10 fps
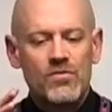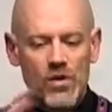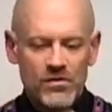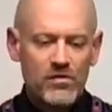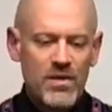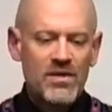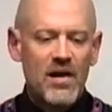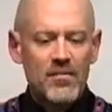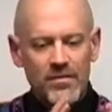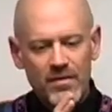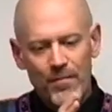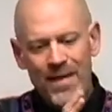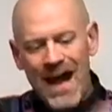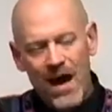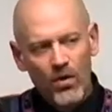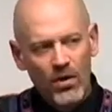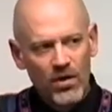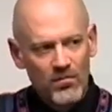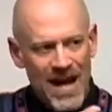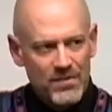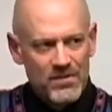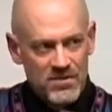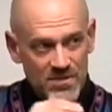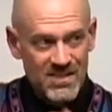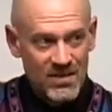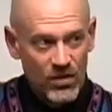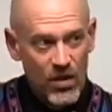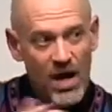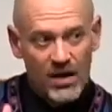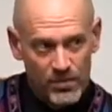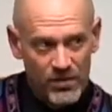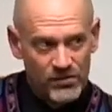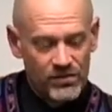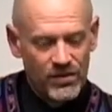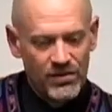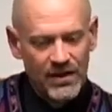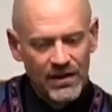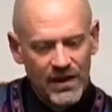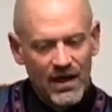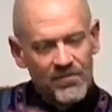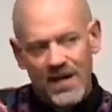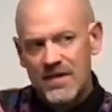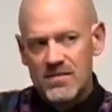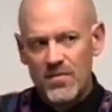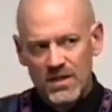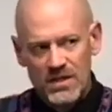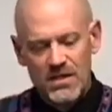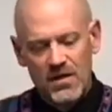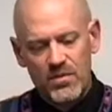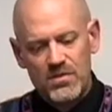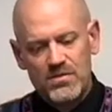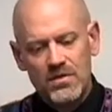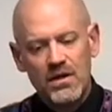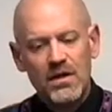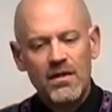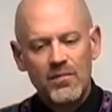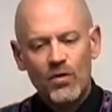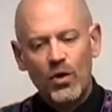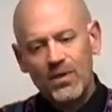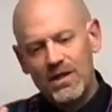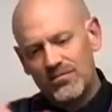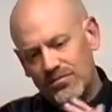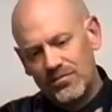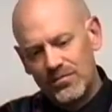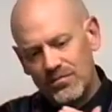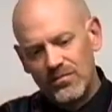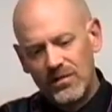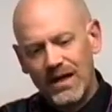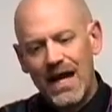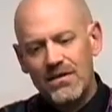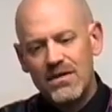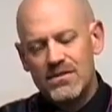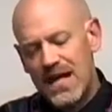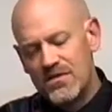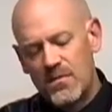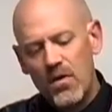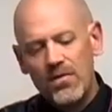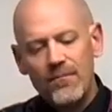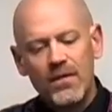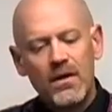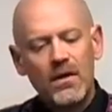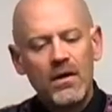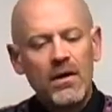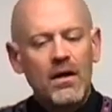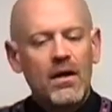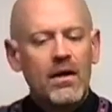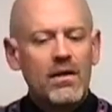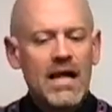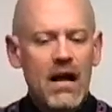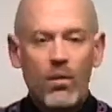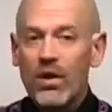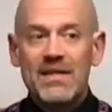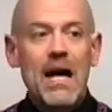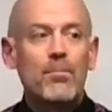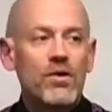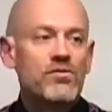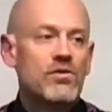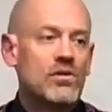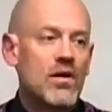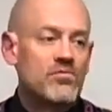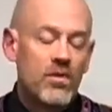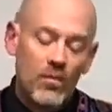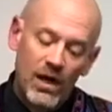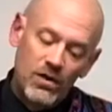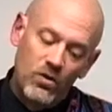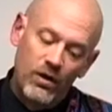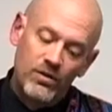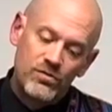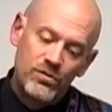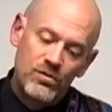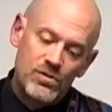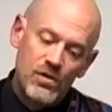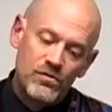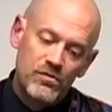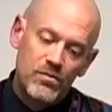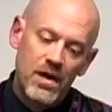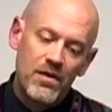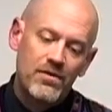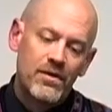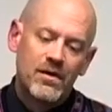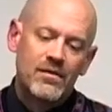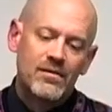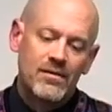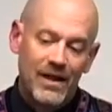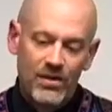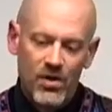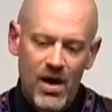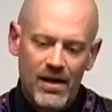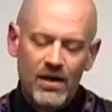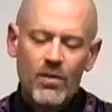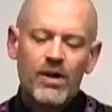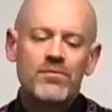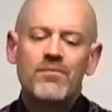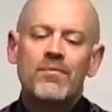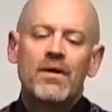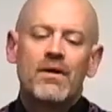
Joseph Smith thought the power of baptism is in the Aaronic priesthood and laying out of hands in the Melchizedek priesthood. But normally, the guy who does it has both. Now, where did that priesthood come from? Well, according to Joseph Smith, later on, anyways,